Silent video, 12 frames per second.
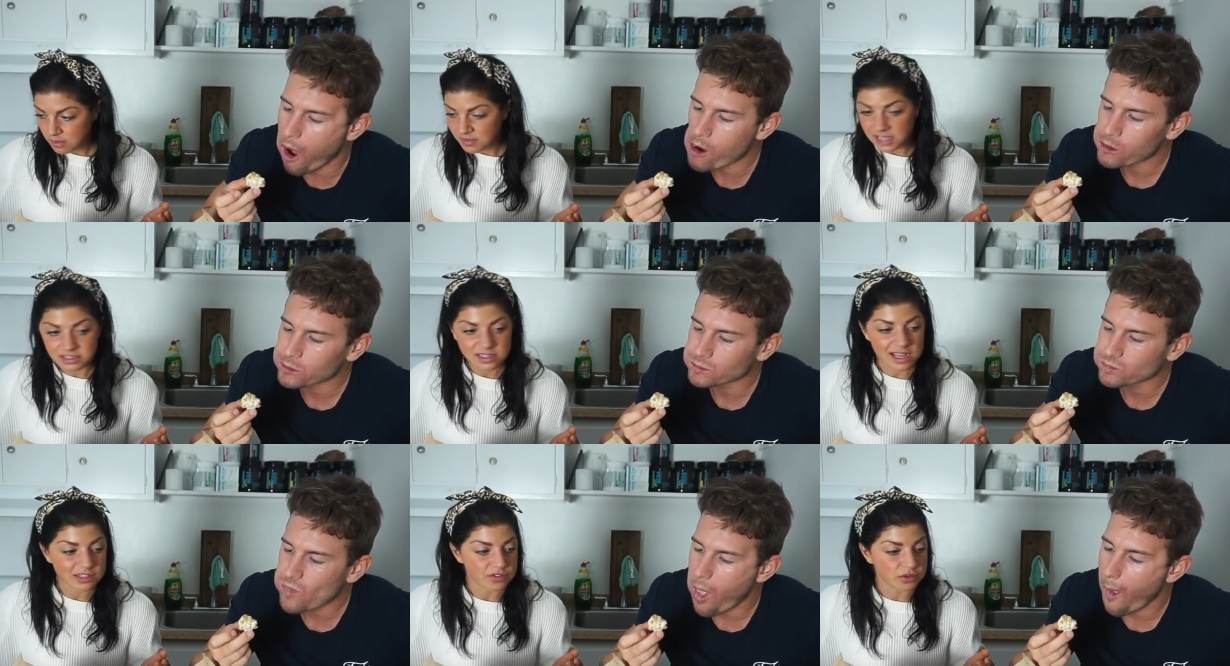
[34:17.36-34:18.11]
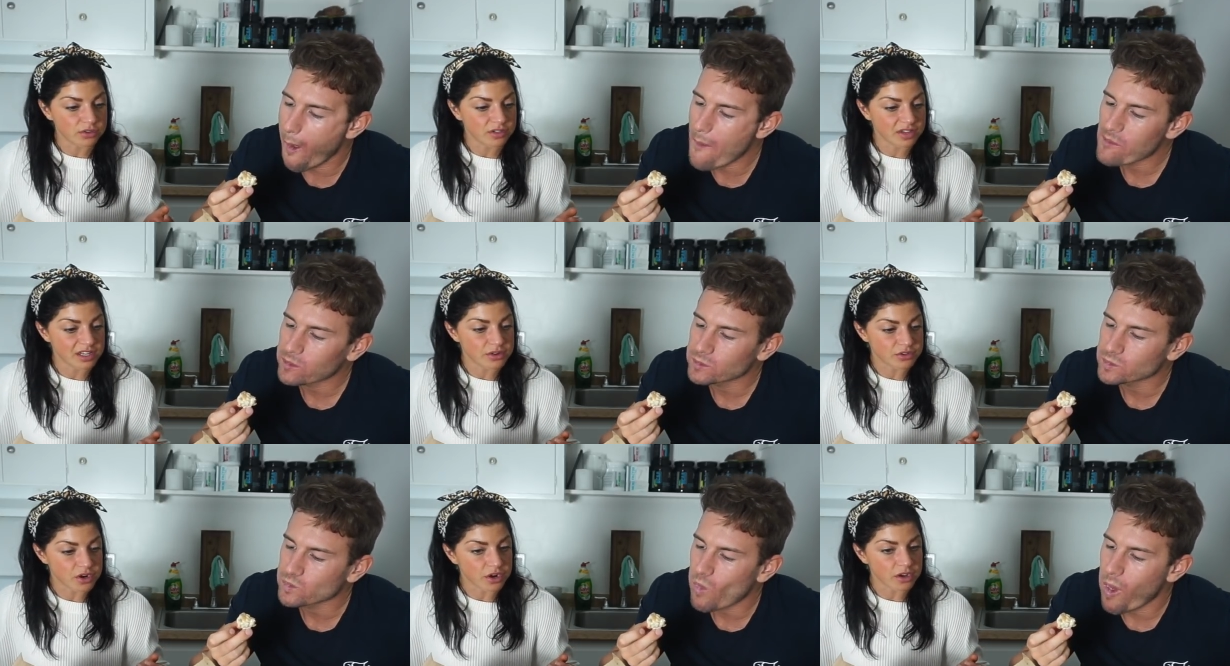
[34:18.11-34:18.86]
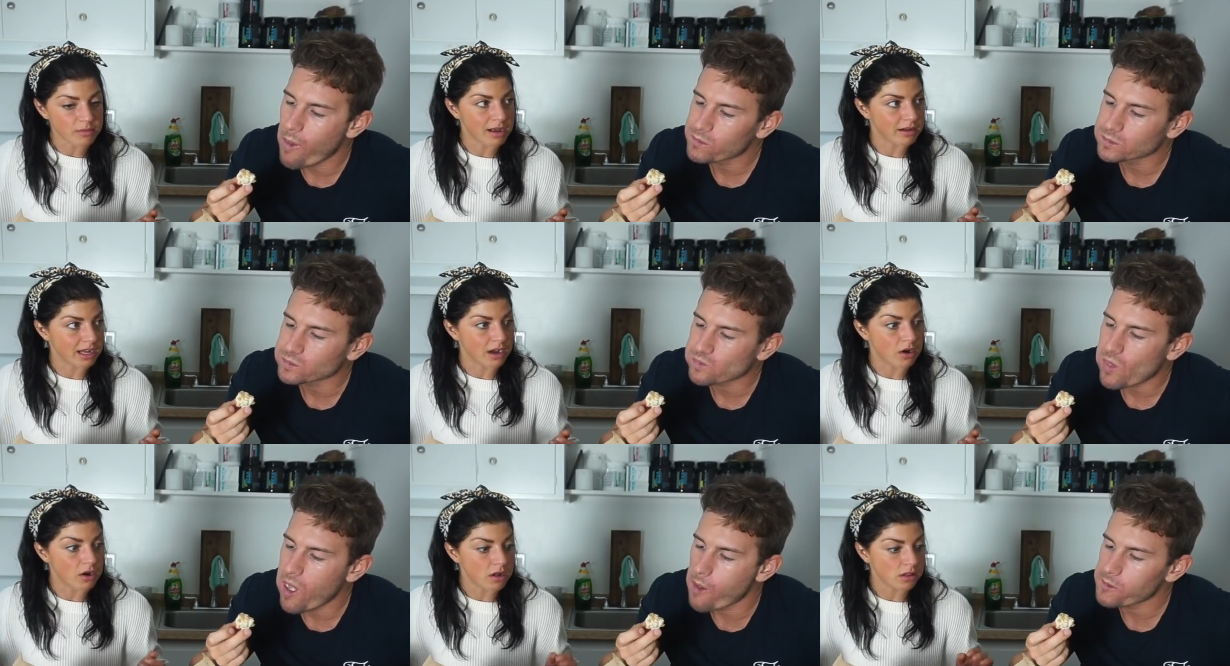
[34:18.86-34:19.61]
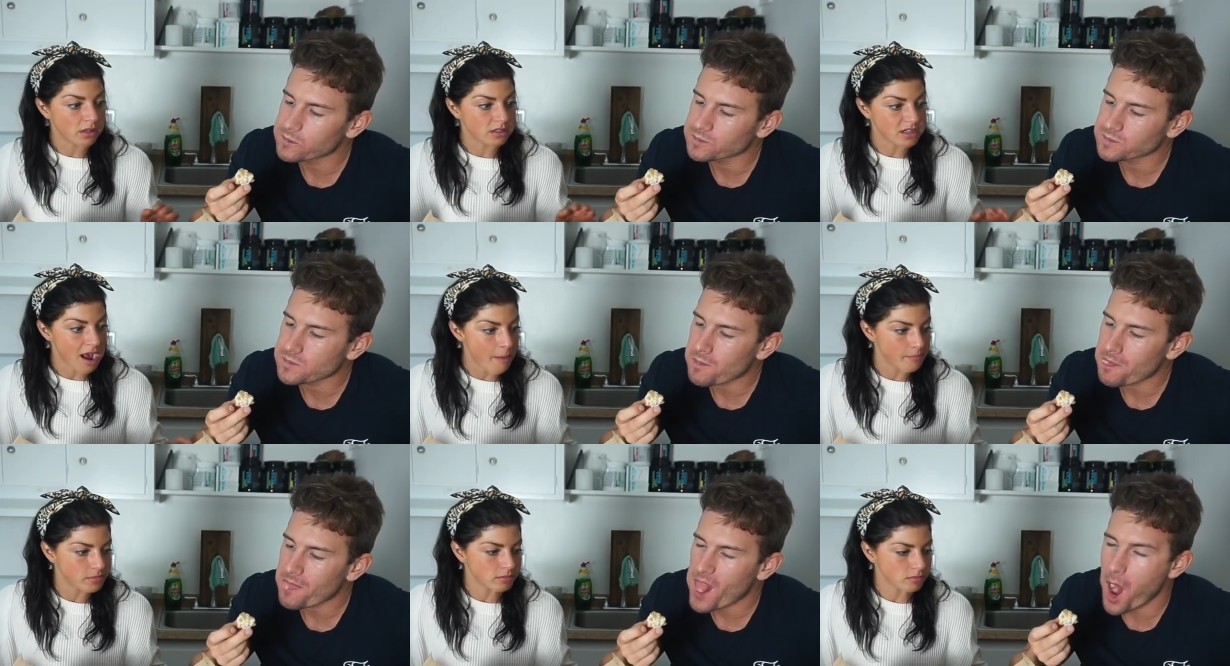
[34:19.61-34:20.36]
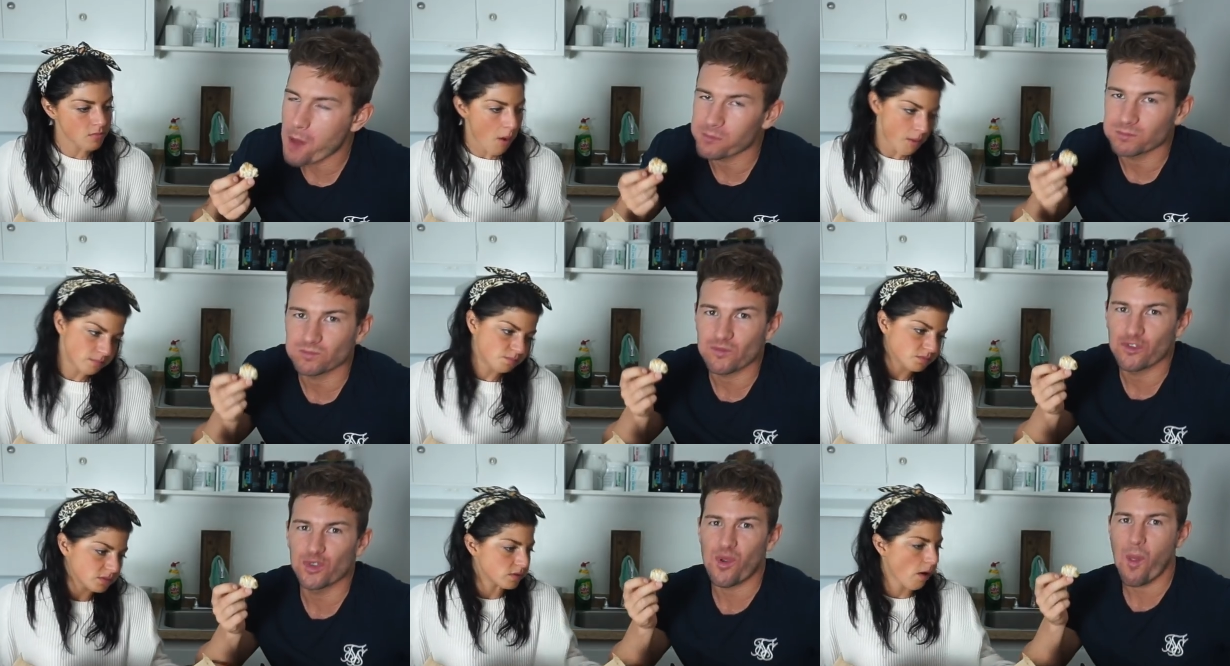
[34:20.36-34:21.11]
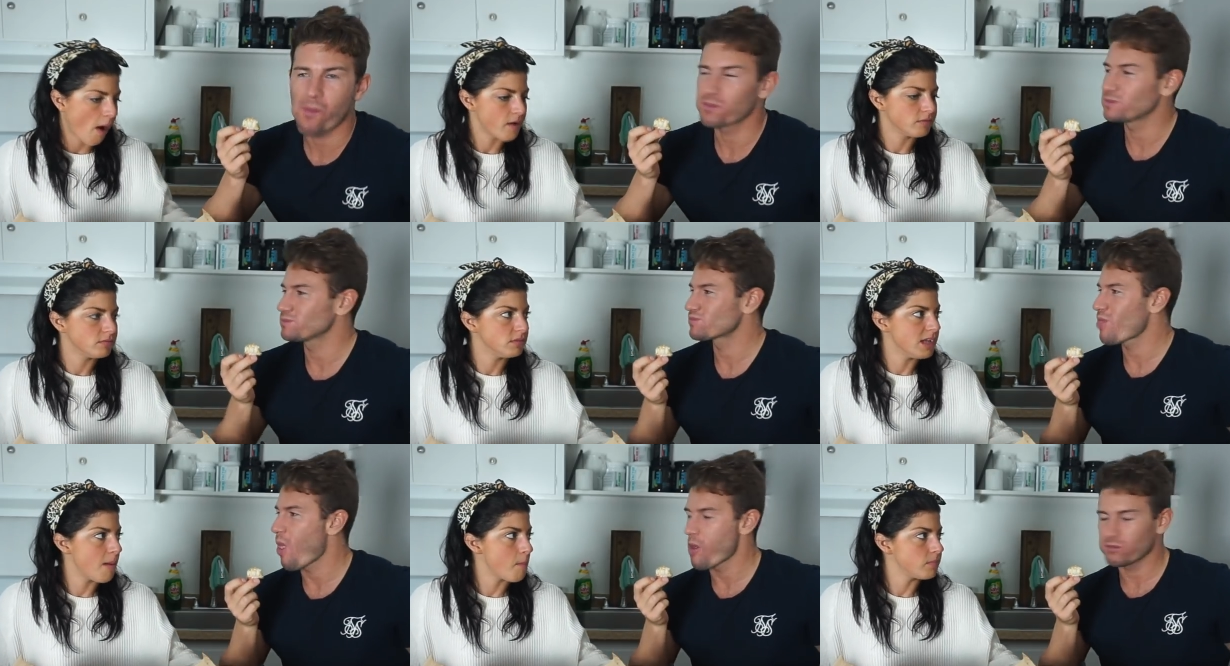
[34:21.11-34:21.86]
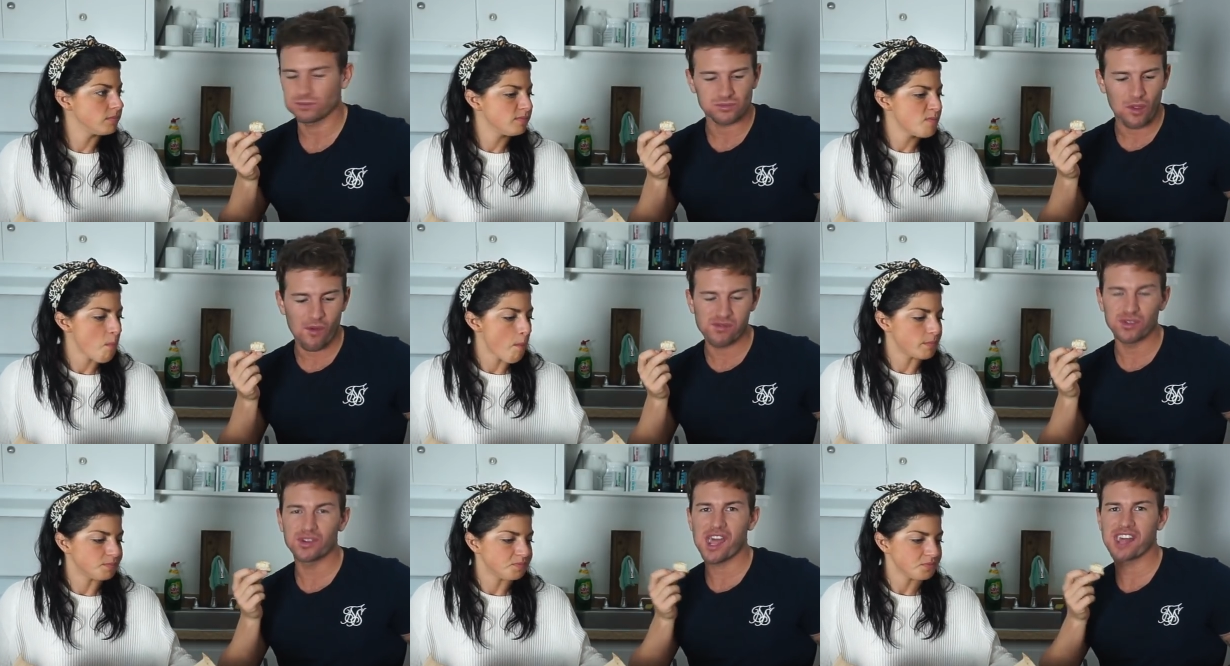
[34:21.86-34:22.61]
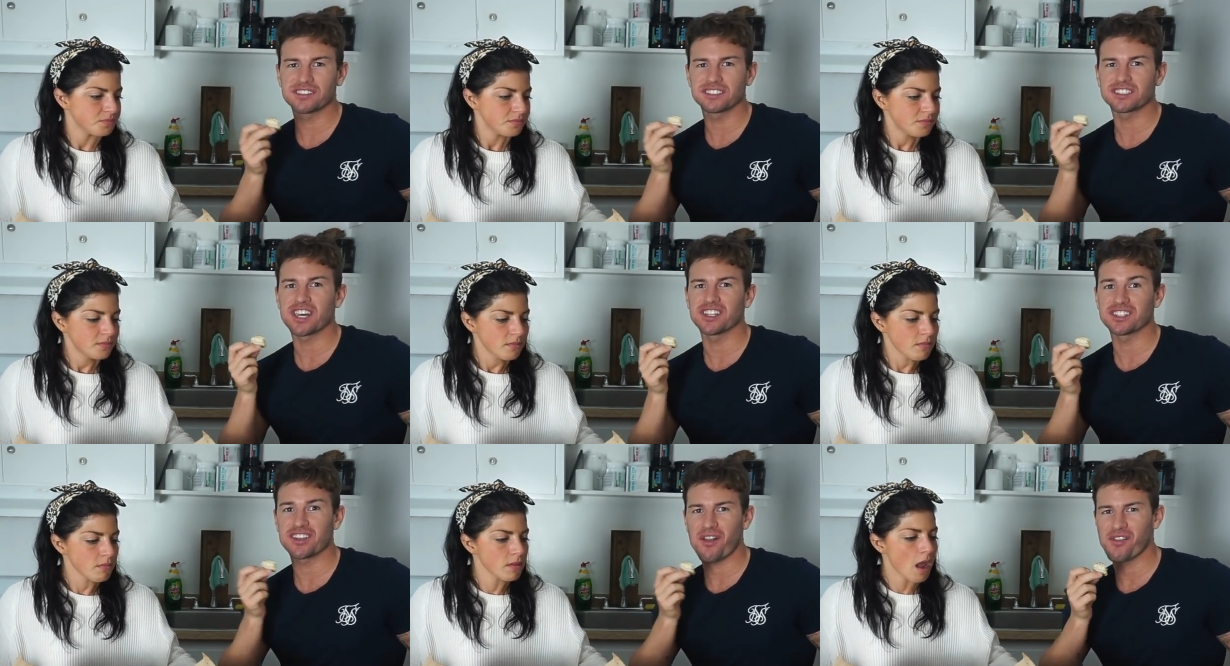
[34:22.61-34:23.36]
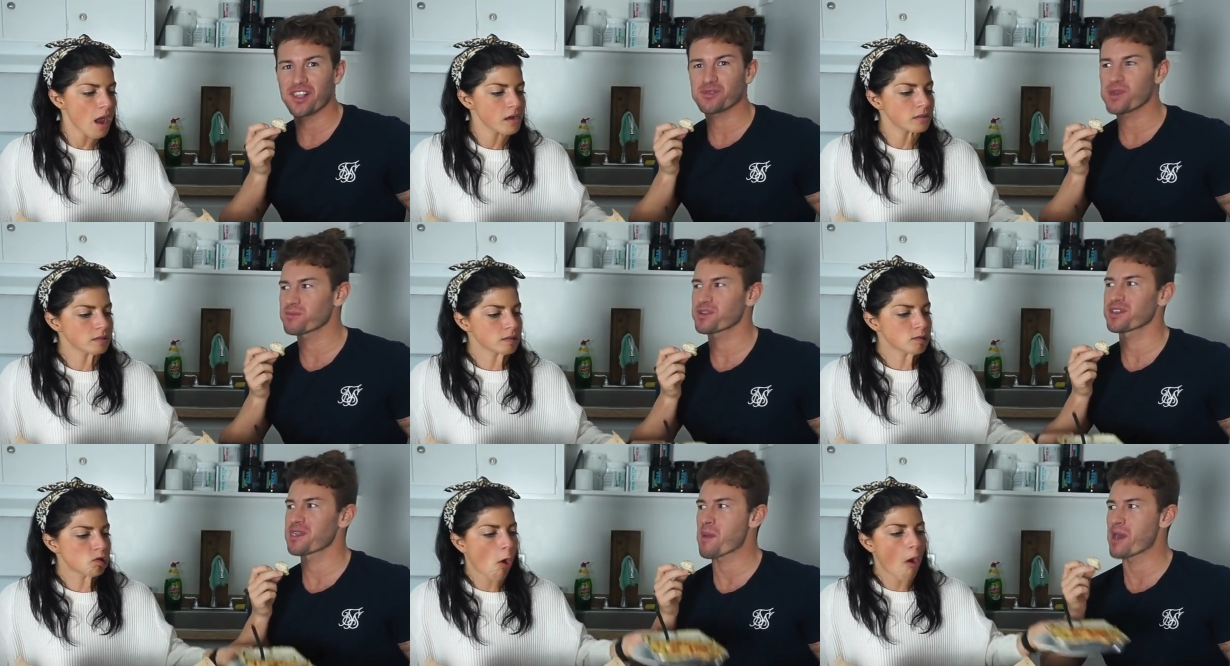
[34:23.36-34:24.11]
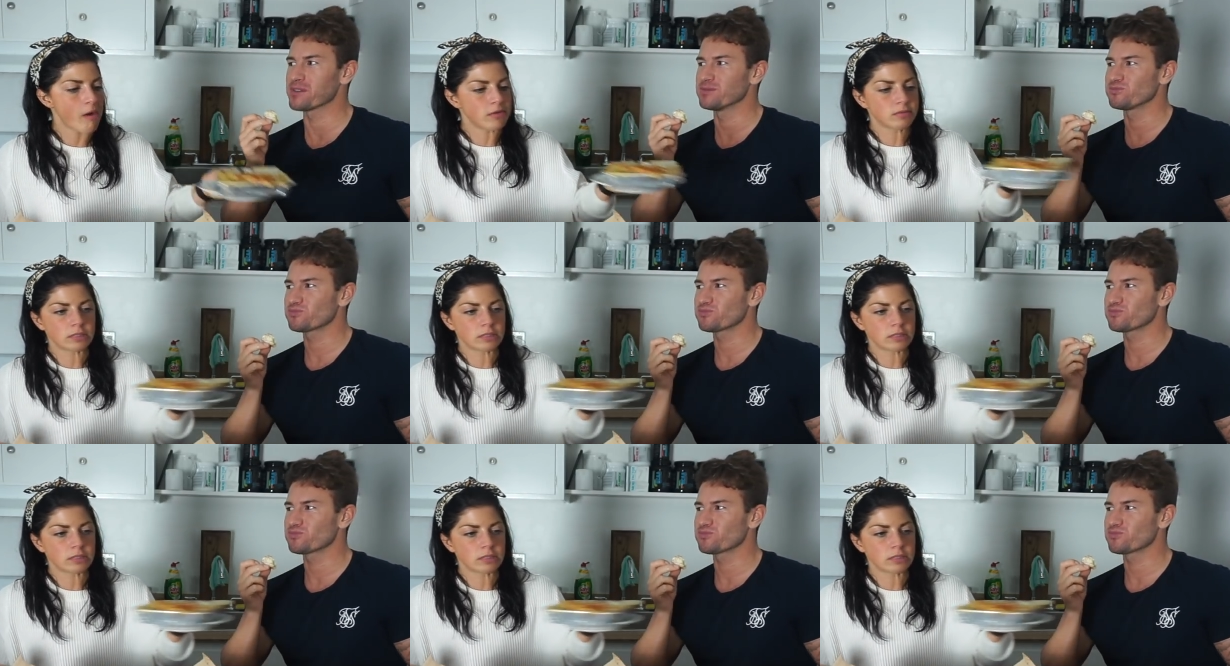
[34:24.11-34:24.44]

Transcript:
Speaker 1: That's kind of the only thing you're talking about, like all the time.
Speaker 2: Food.
Speaker 1: Yep.
Speaker 2: Food and studies. That's what I'm talking about.